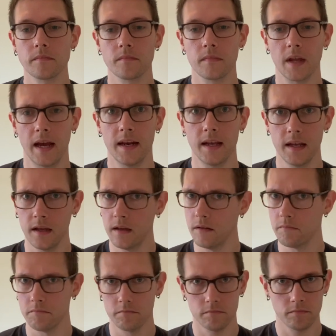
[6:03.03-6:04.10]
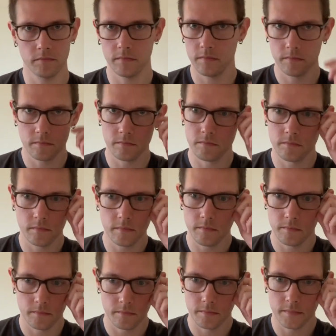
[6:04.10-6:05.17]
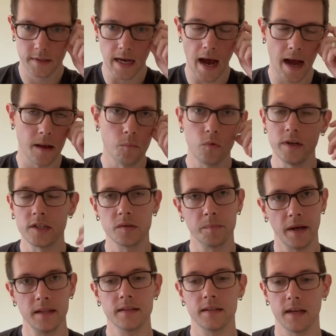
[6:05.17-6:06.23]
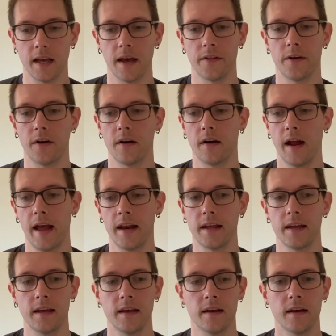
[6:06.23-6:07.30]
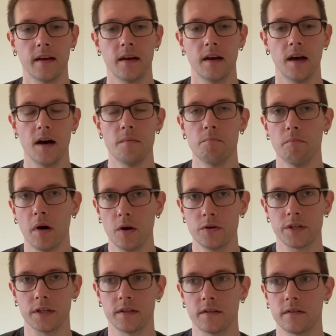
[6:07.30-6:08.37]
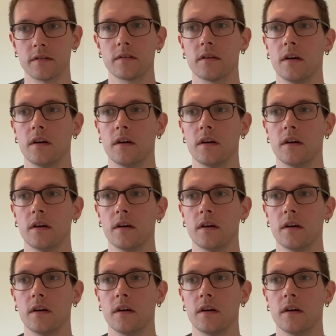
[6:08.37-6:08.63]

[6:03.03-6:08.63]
any time we spent together, any emotions,